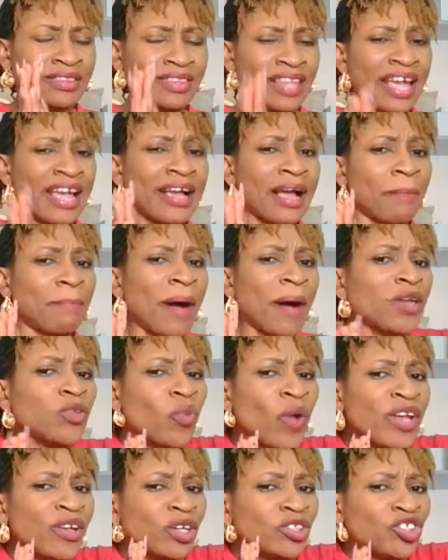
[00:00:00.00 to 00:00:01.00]
Think about
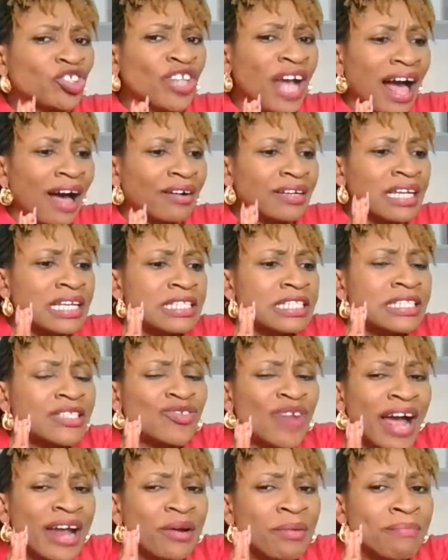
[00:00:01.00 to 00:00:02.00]
when your child is
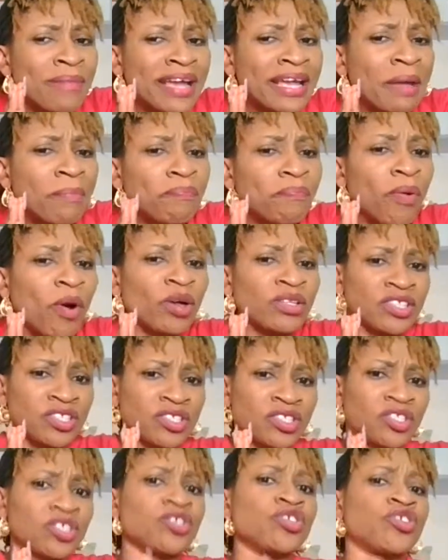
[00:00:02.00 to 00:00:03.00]
trying to make a poor
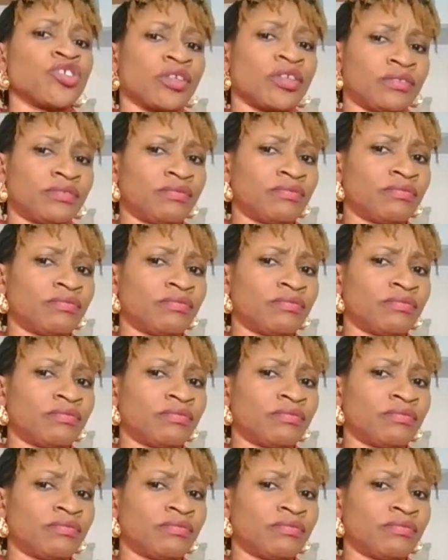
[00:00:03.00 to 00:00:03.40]
decision.